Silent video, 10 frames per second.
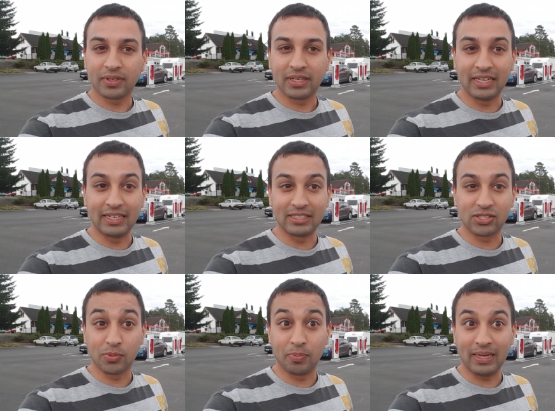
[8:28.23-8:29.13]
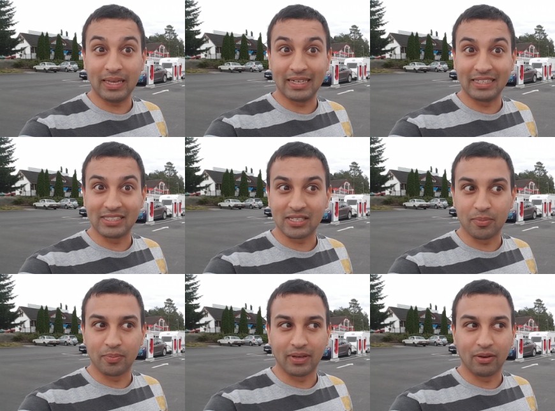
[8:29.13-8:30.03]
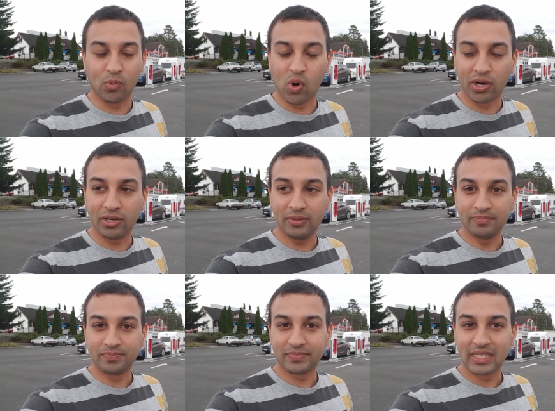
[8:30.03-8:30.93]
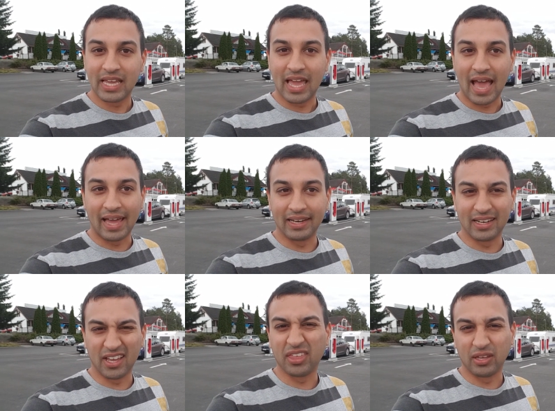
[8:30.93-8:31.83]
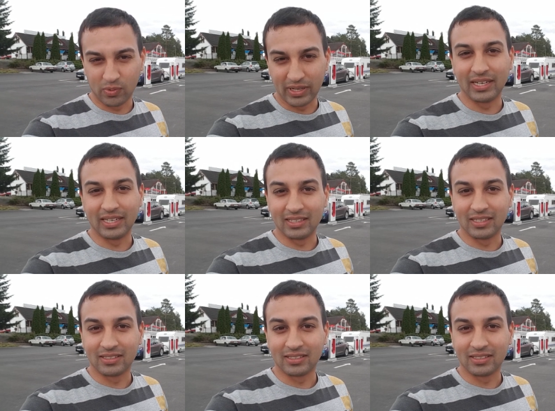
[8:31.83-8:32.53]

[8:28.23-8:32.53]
He needs to pee, he needs some water, and I think we need,